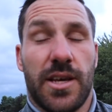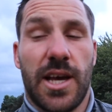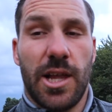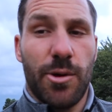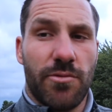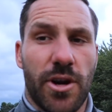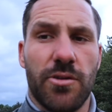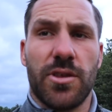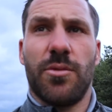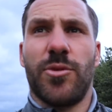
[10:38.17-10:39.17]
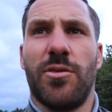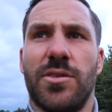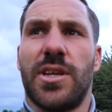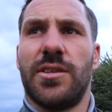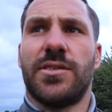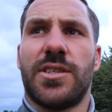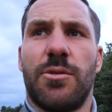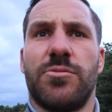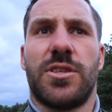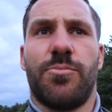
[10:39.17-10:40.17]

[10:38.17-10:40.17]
Callaway Rogue that I'm using, seems to